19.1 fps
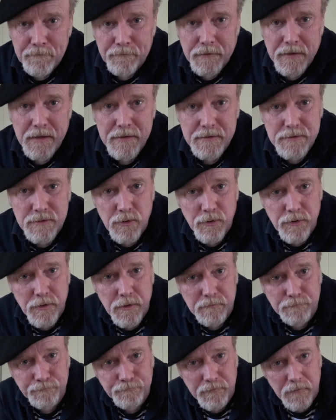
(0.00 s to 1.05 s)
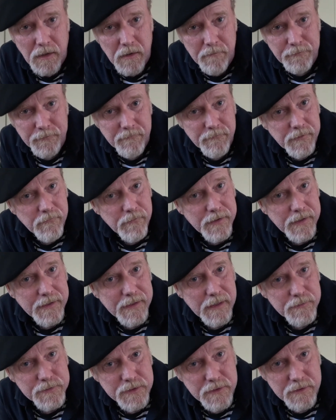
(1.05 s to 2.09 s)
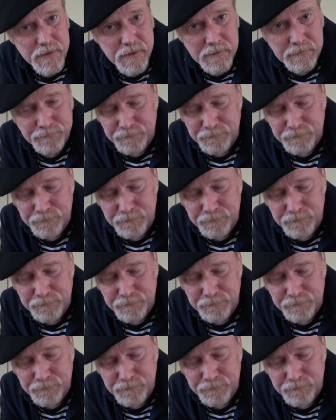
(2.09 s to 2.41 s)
That is so good. If you've never had absinthe,